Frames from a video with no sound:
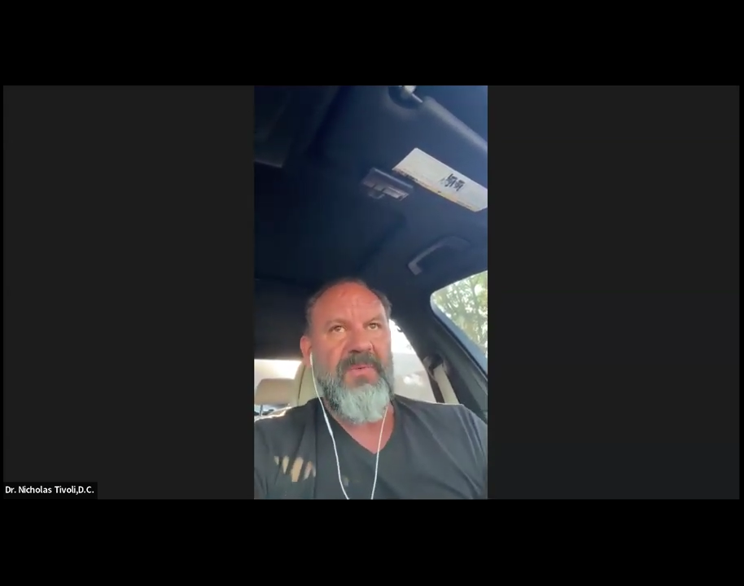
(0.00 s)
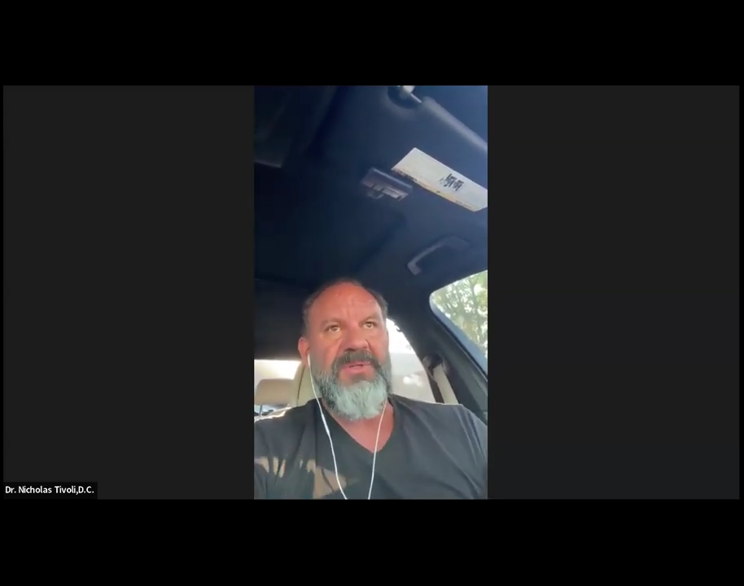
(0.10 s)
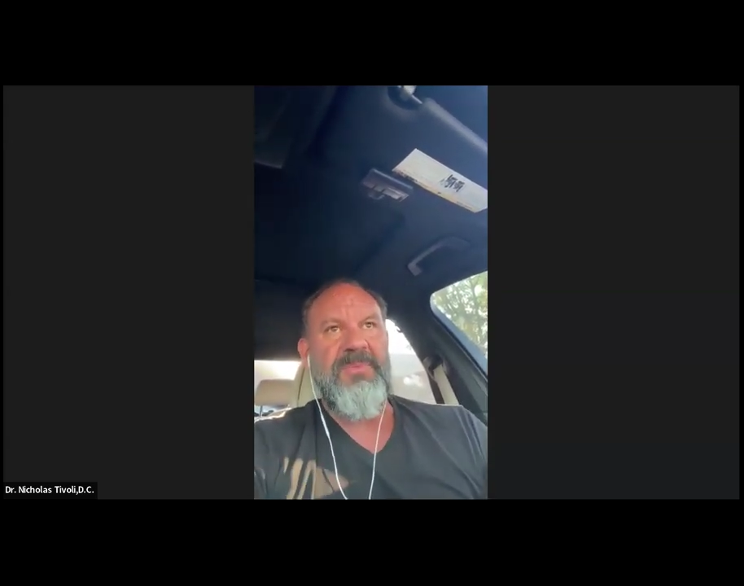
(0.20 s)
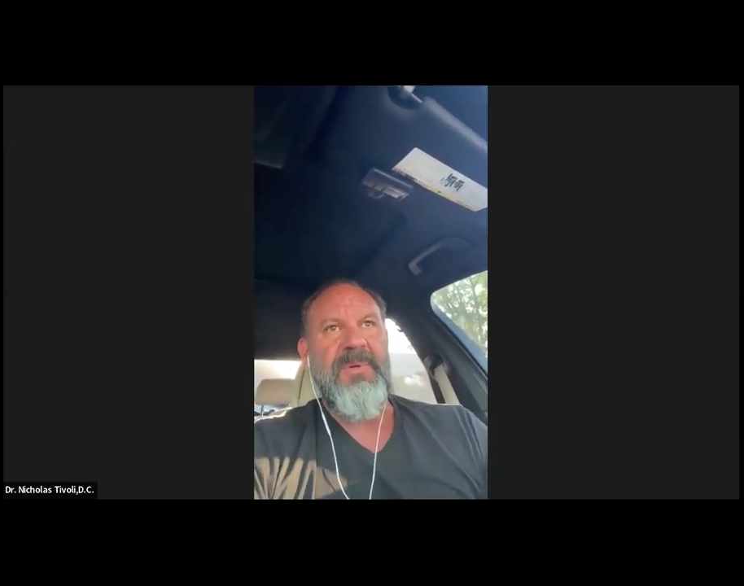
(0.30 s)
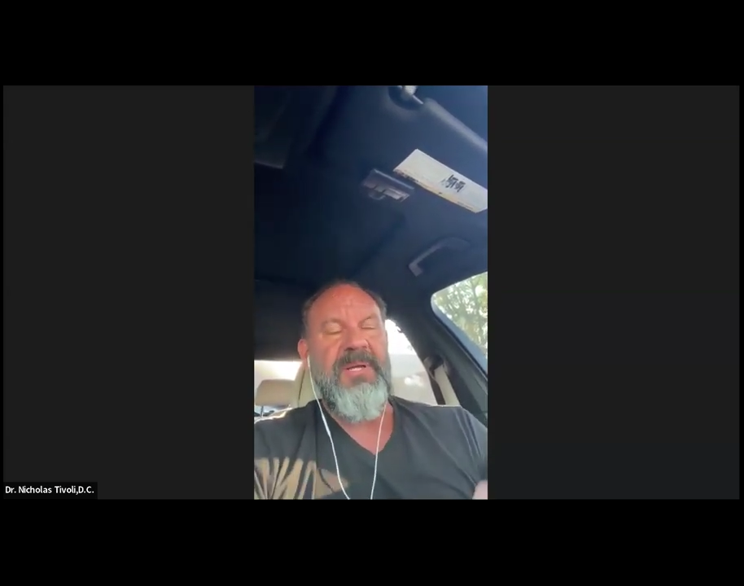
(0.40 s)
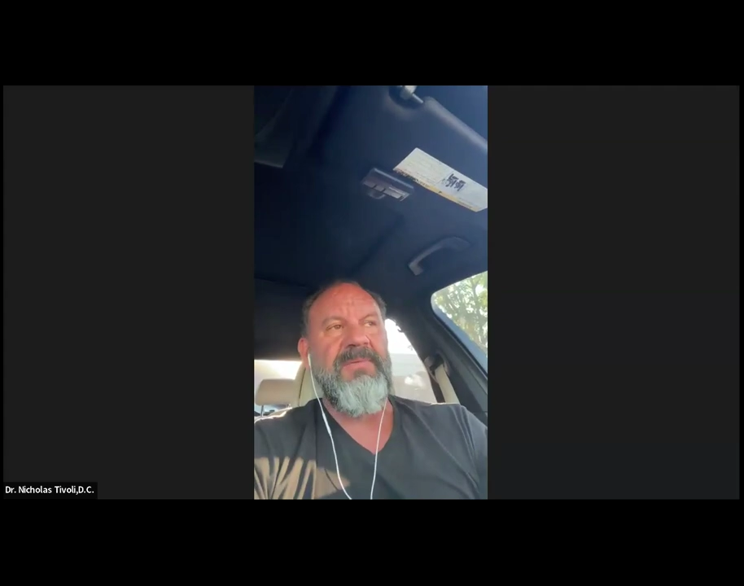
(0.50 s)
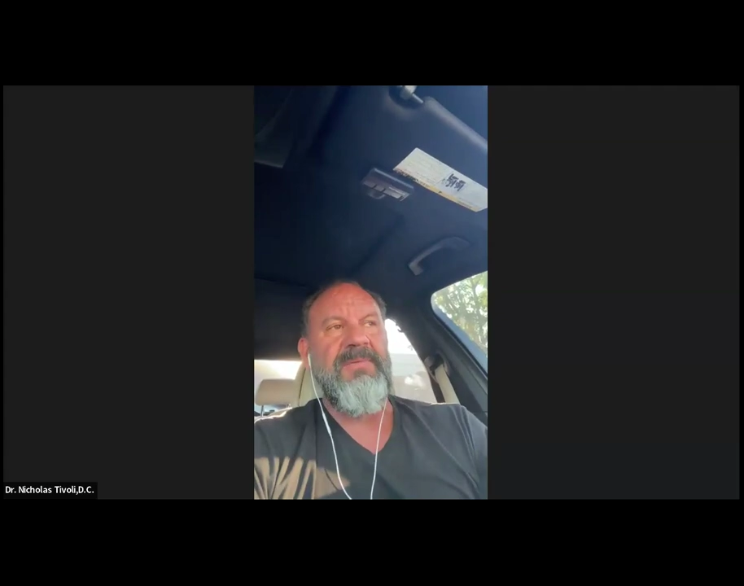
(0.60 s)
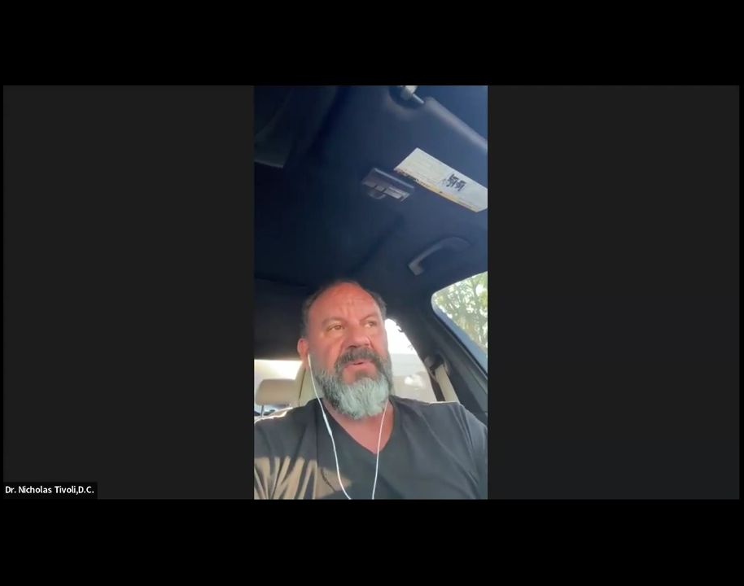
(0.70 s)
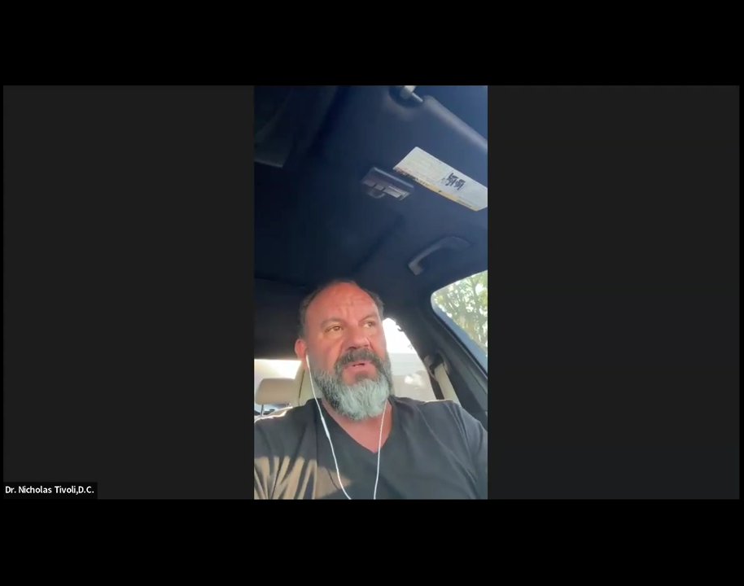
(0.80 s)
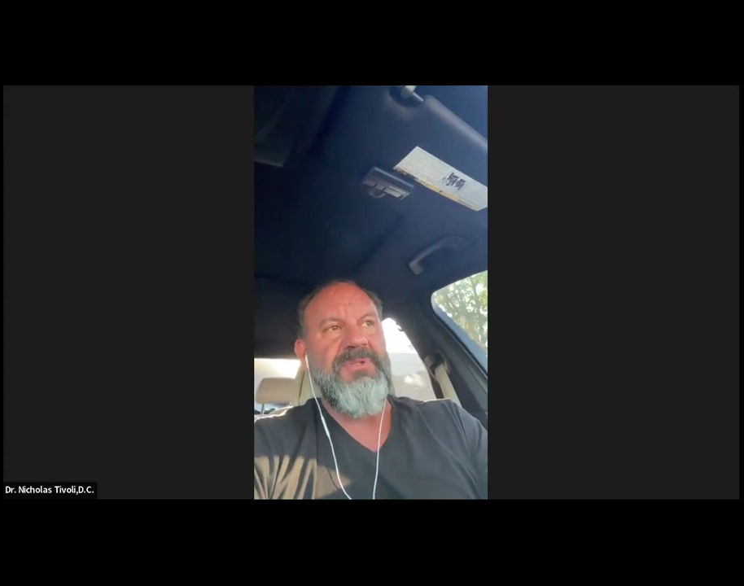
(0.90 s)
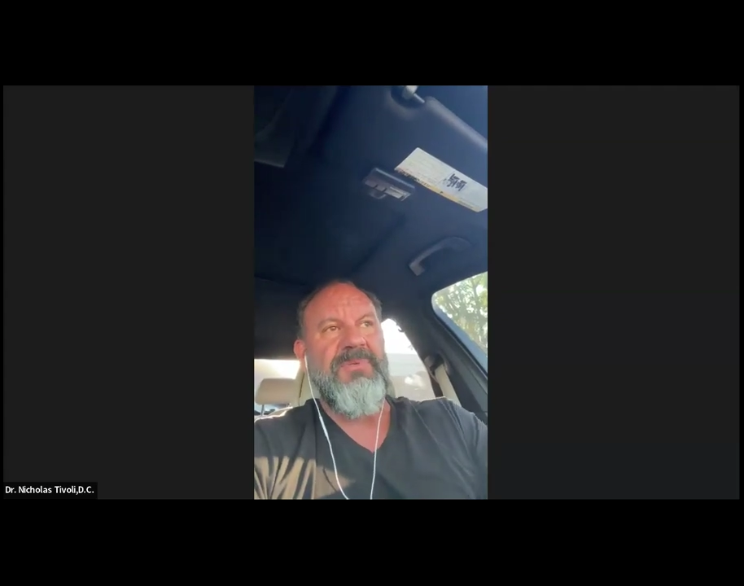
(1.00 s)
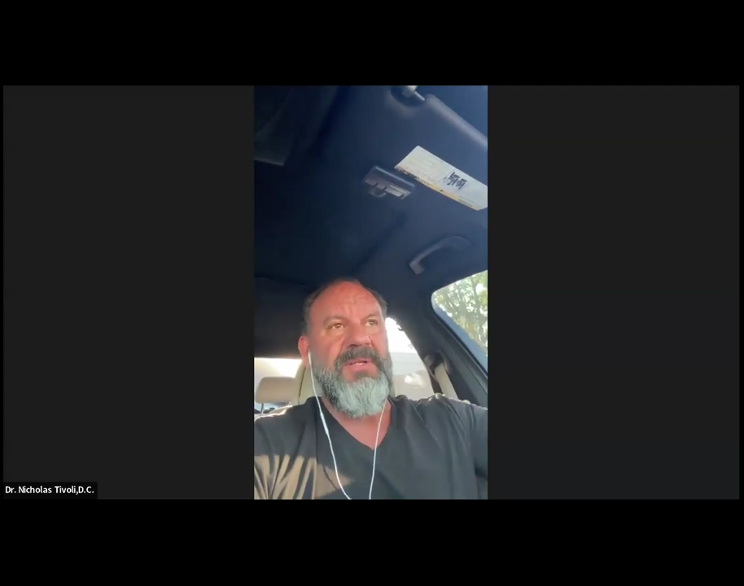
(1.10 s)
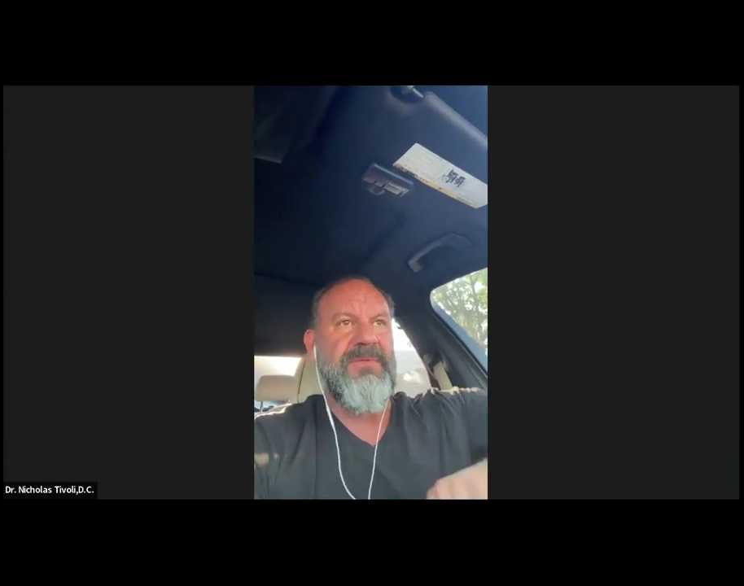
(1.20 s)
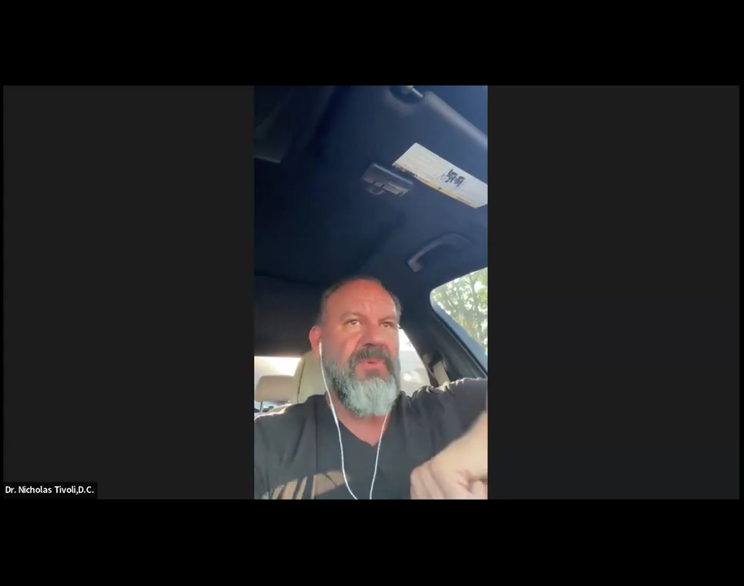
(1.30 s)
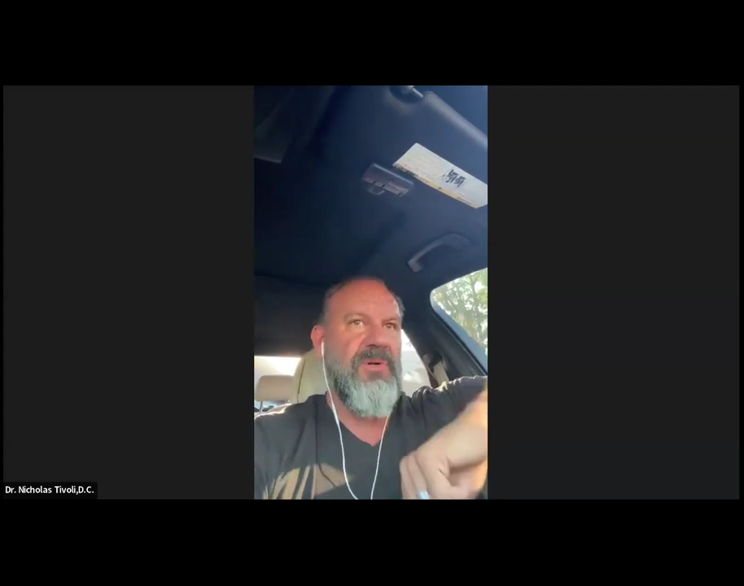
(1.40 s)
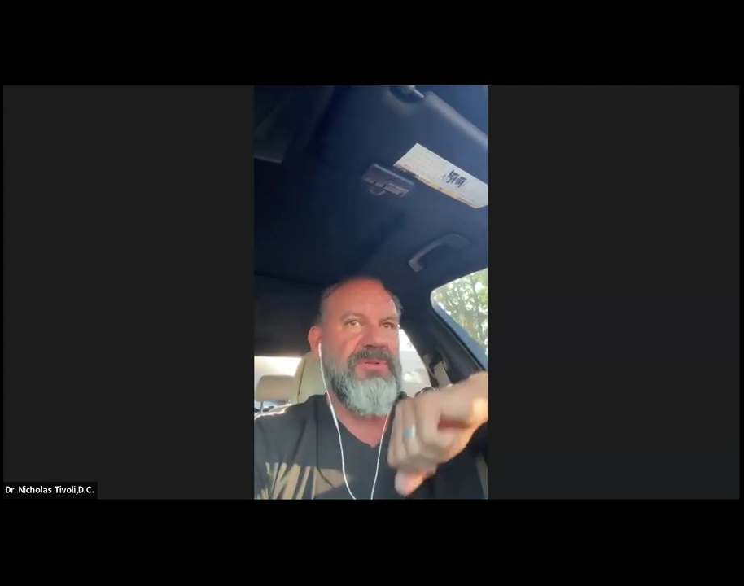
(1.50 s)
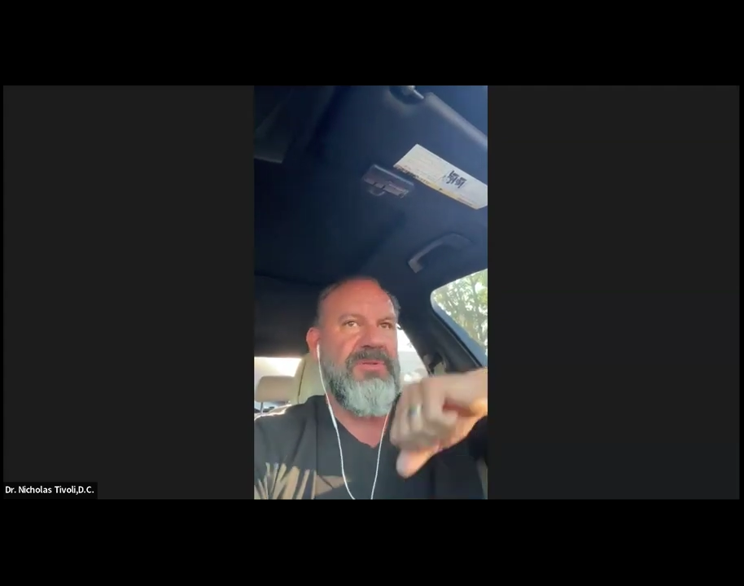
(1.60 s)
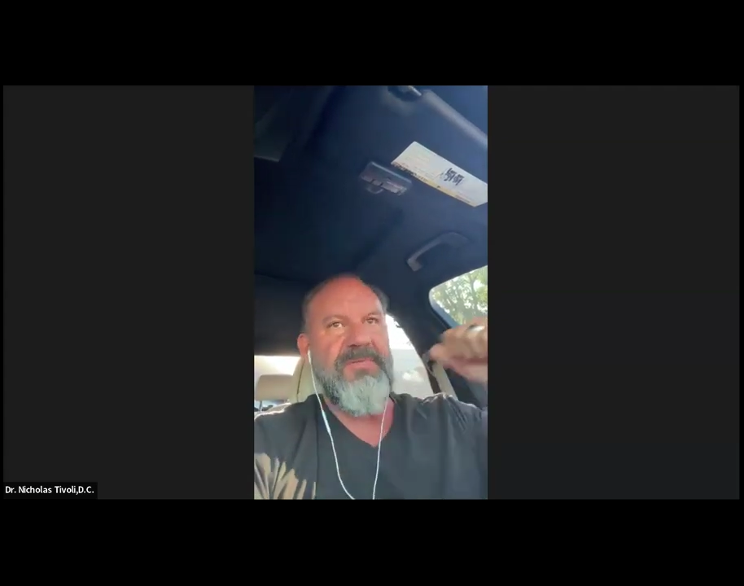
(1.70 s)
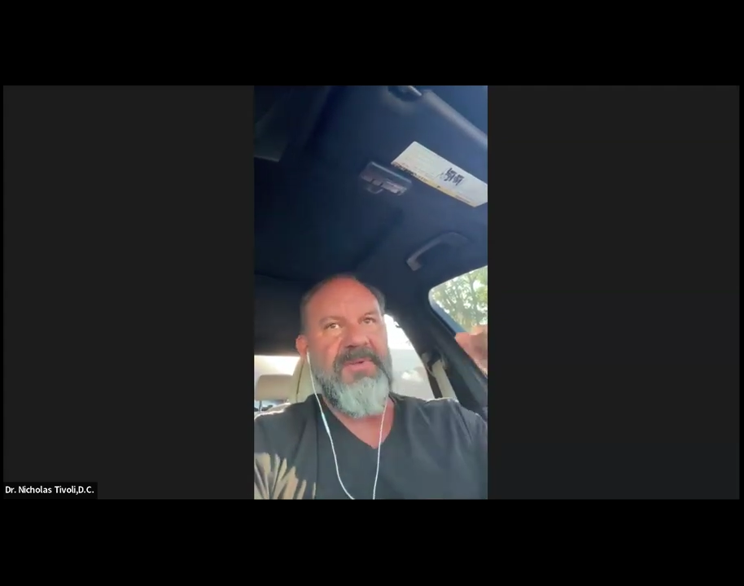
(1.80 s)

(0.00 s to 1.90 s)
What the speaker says: what's your pain level? What's your range of motion?